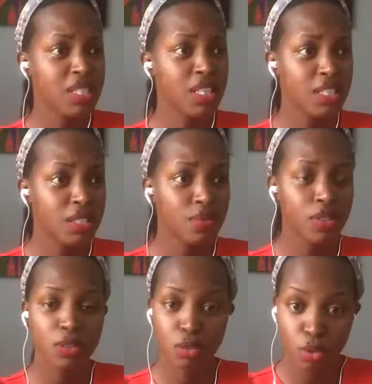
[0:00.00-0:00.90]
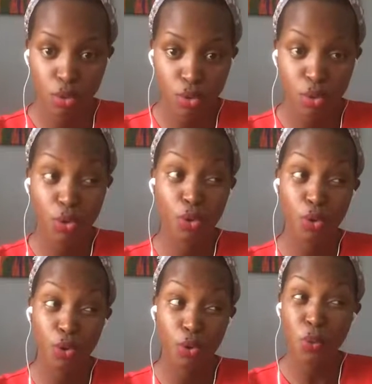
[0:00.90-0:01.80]
thing in TV? So
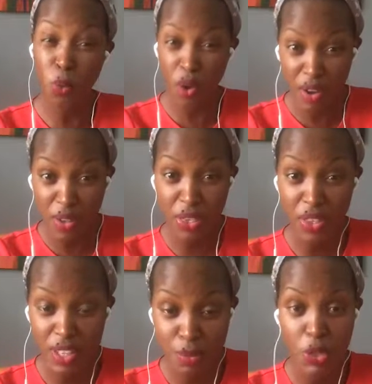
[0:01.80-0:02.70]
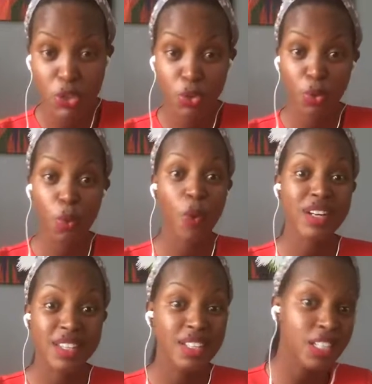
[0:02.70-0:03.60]
your worth is measured on
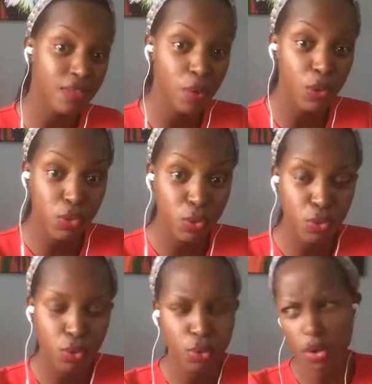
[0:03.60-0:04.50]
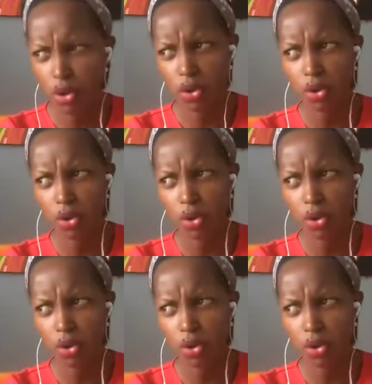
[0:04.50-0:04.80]
what the TV wants you to do? No.